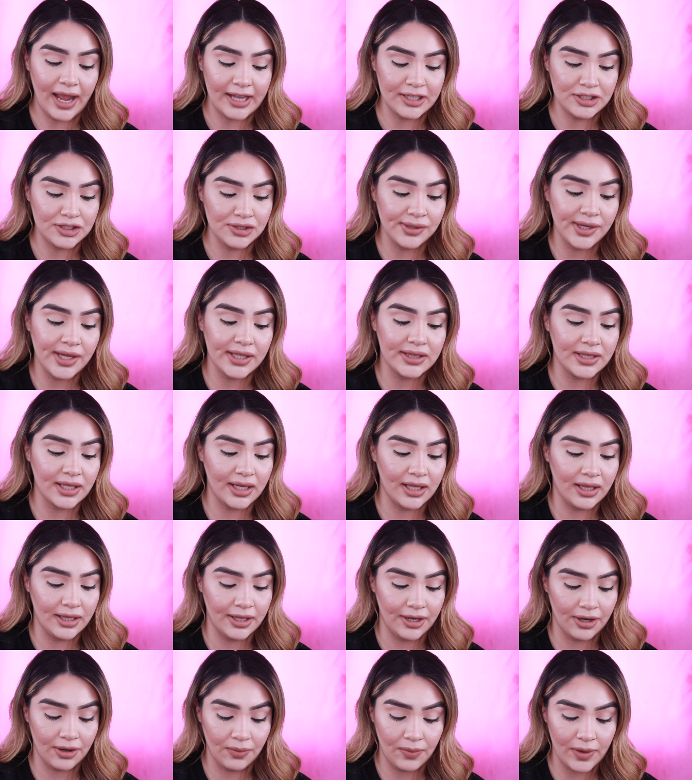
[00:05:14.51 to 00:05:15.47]
I do get the
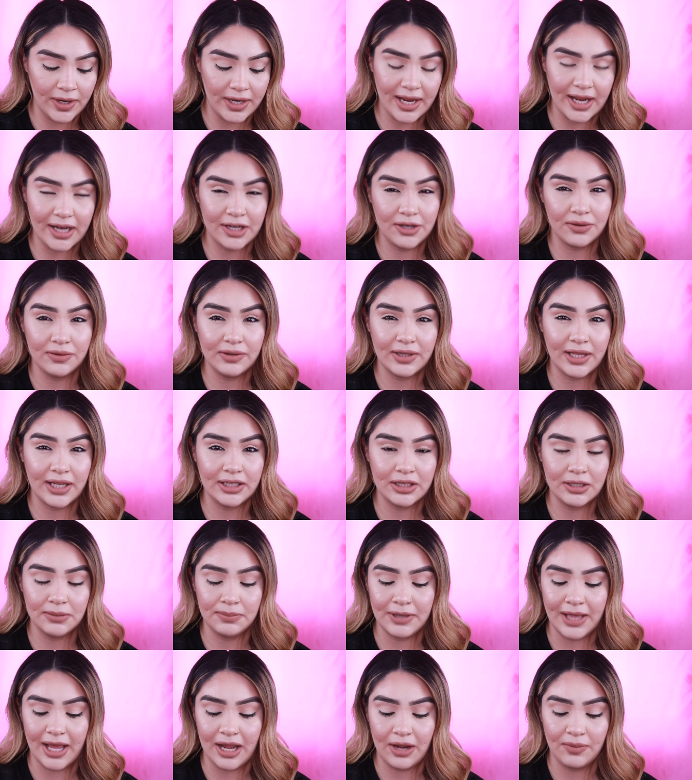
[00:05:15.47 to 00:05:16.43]
clear one. I don't like
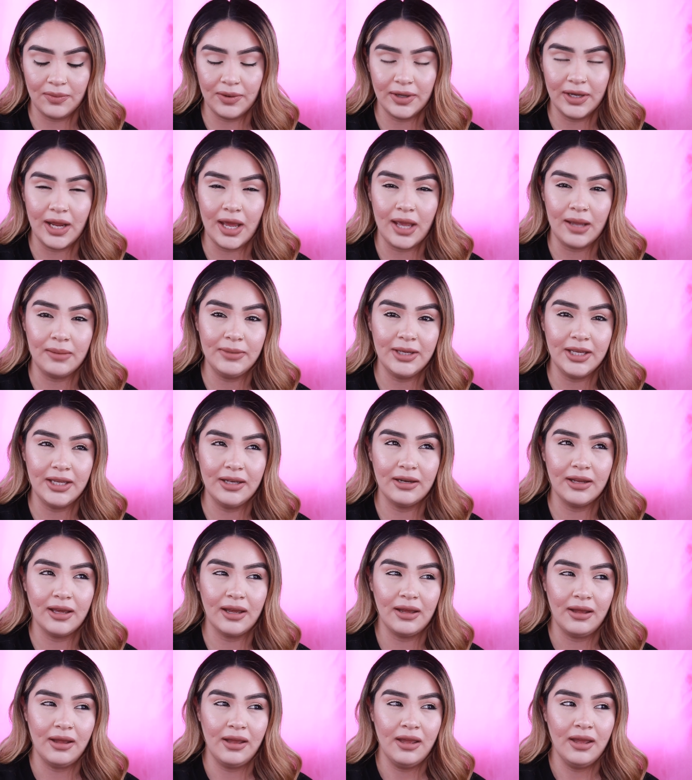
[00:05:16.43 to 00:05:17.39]
the black one. I mean,
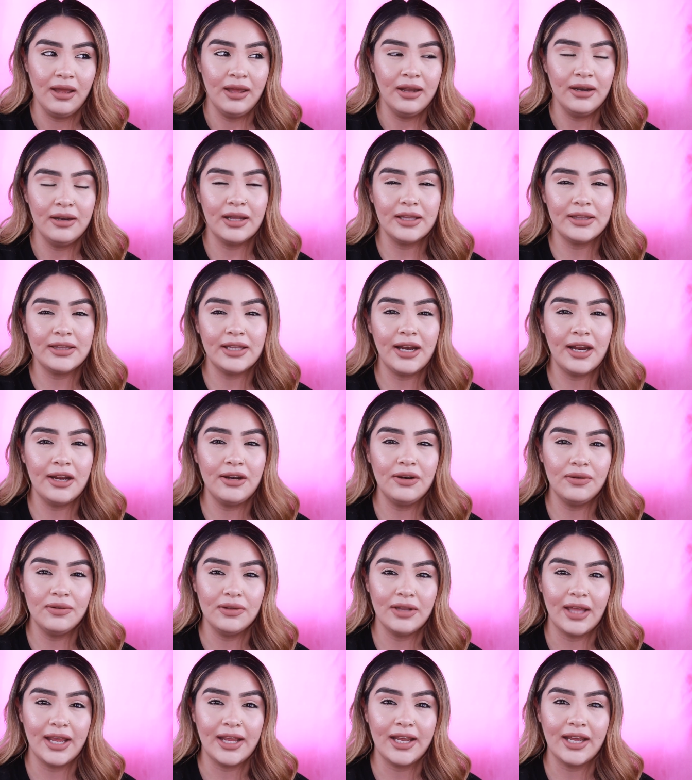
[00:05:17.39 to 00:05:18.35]
not that I
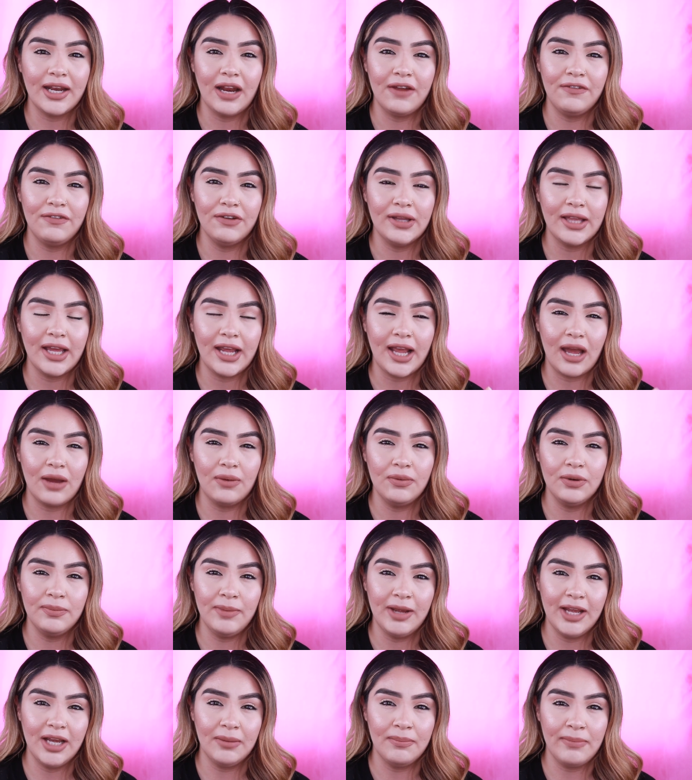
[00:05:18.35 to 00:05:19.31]
don't like it. I feel like I
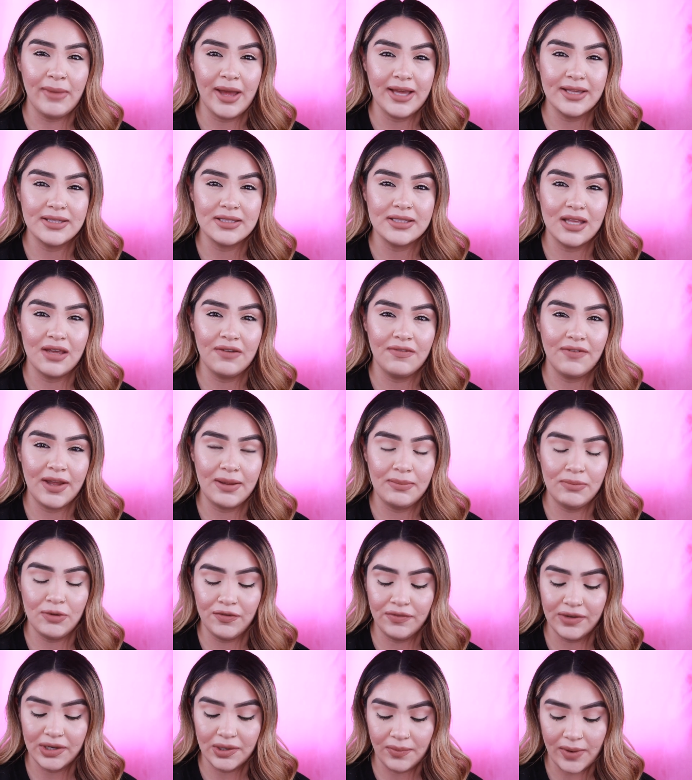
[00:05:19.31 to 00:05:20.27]
would make a mess if I
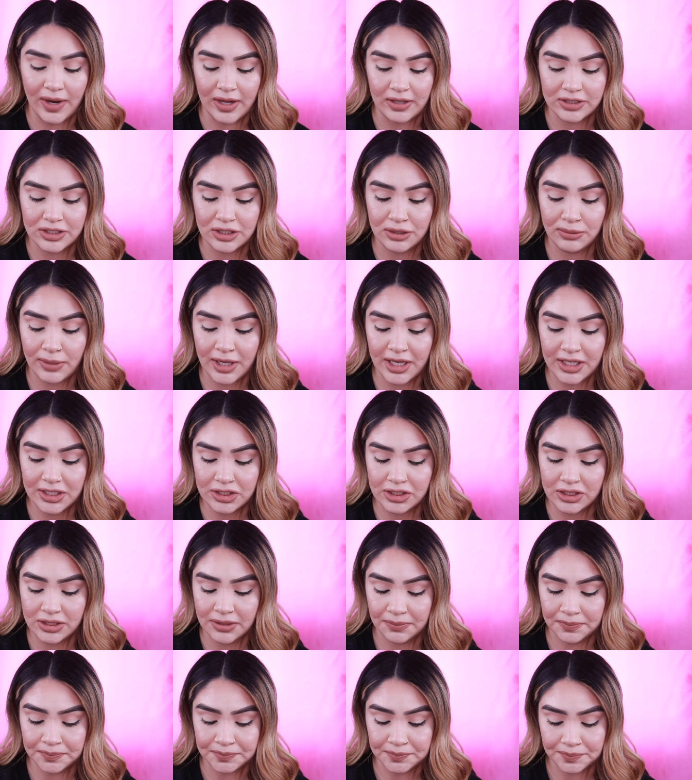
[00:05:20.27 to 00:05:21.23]
move it around too
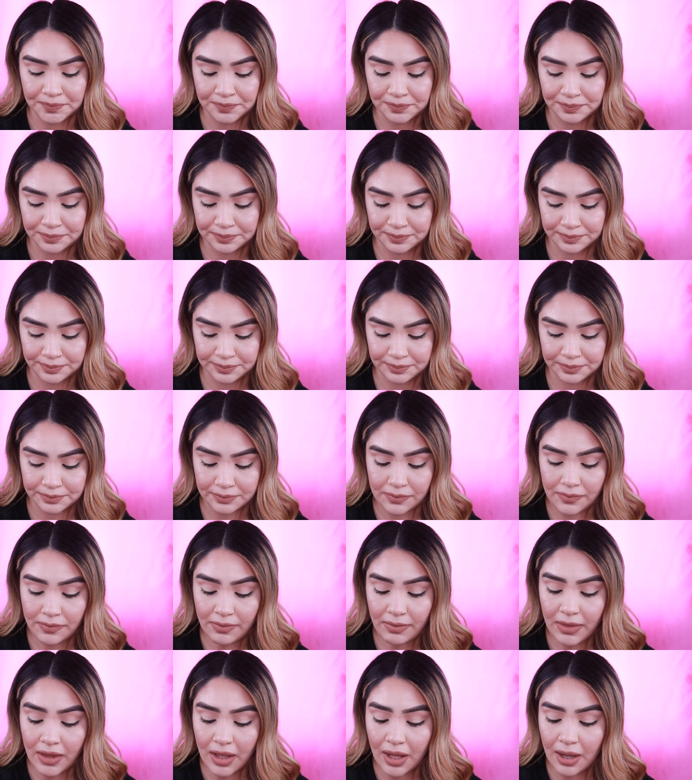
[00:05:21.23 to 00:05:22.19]
much.
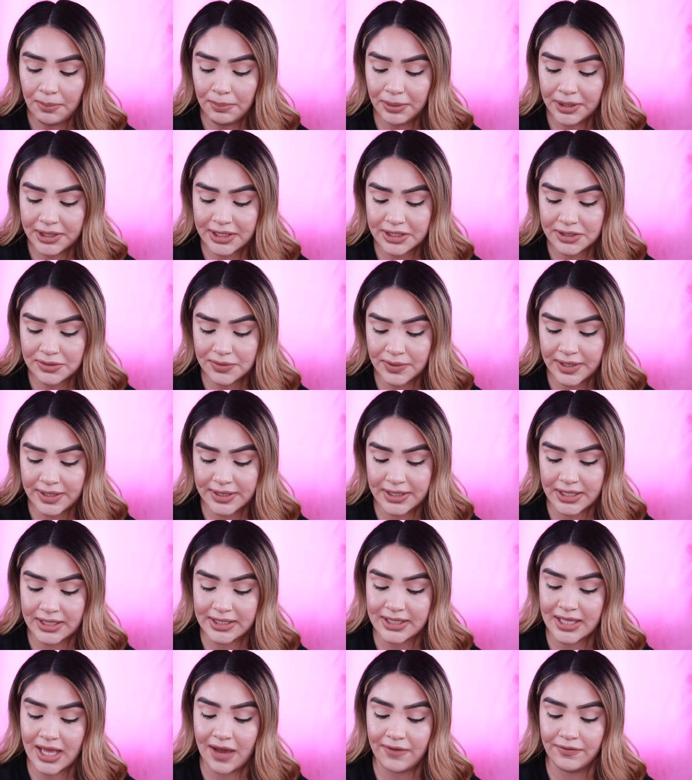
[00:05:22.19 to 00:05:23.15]
But this one
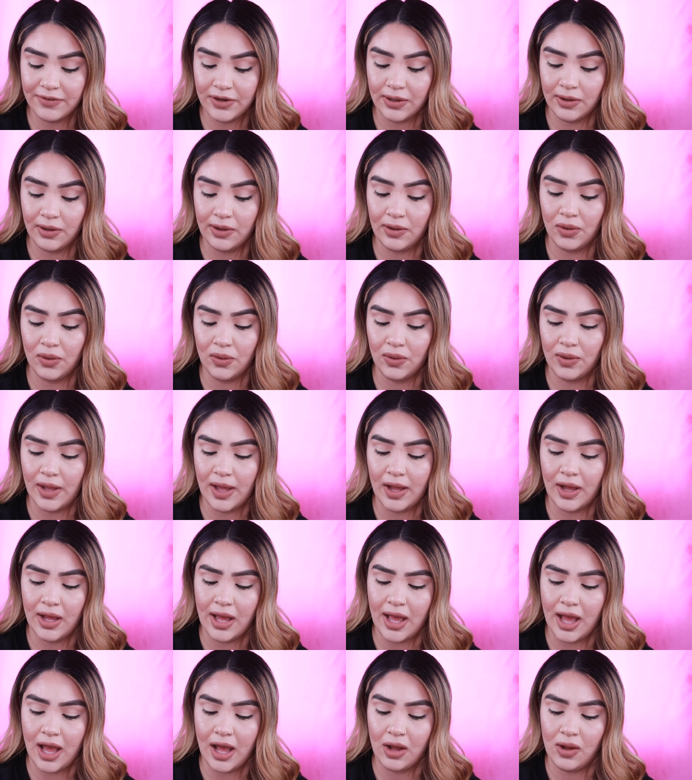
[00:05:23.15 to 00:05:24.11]
does have
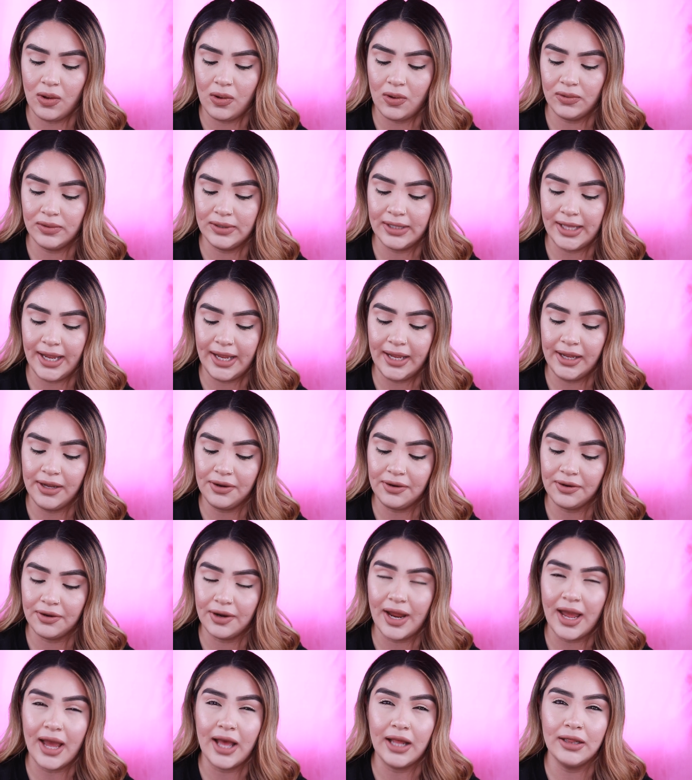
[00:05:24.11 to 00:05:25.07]
Olay
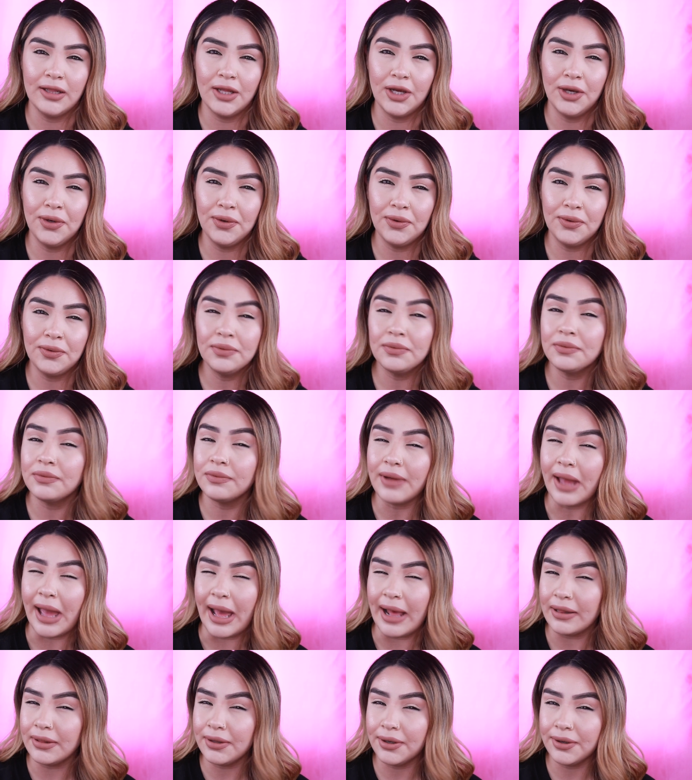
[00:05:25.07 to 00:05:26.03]
or Aloe
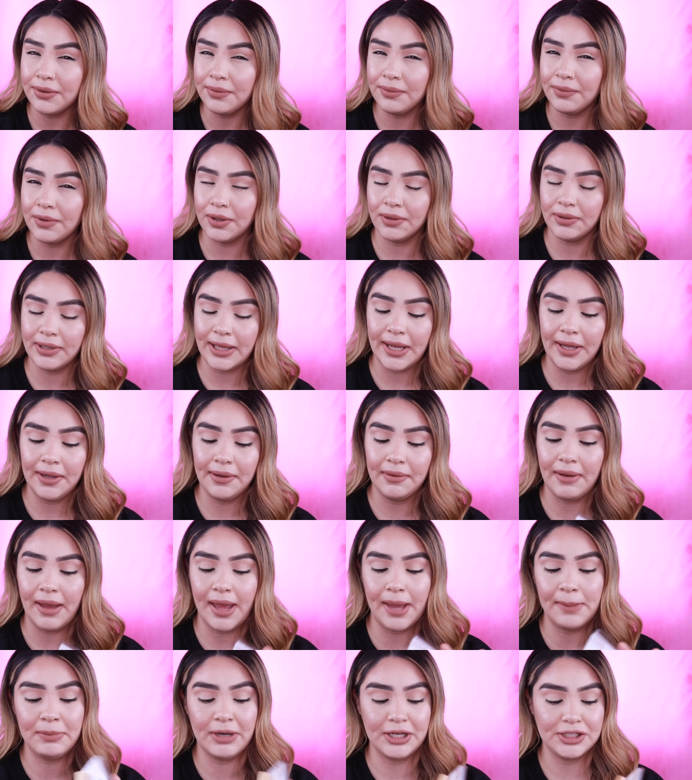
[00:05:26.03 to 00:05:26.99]
Aloe, Olay,
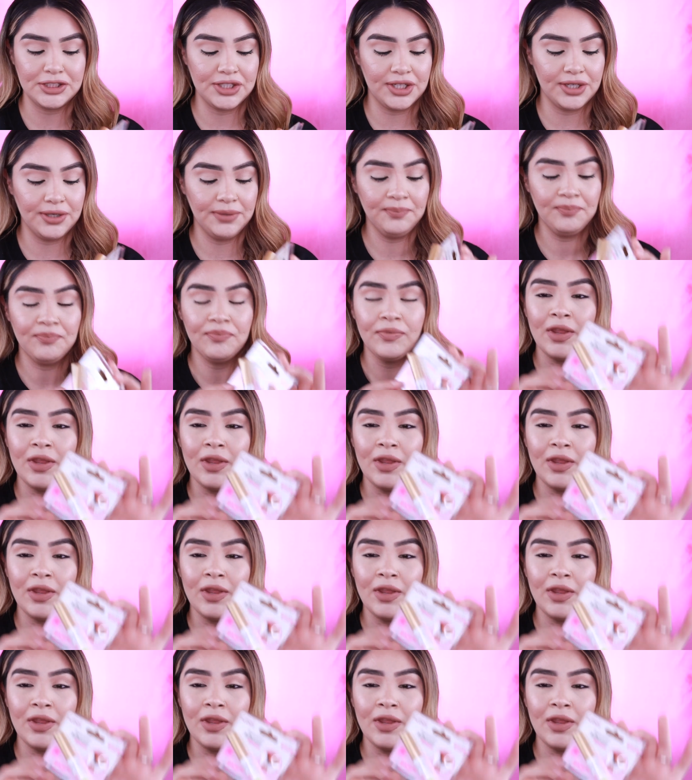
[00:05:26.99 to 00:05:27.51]
I'm not sure.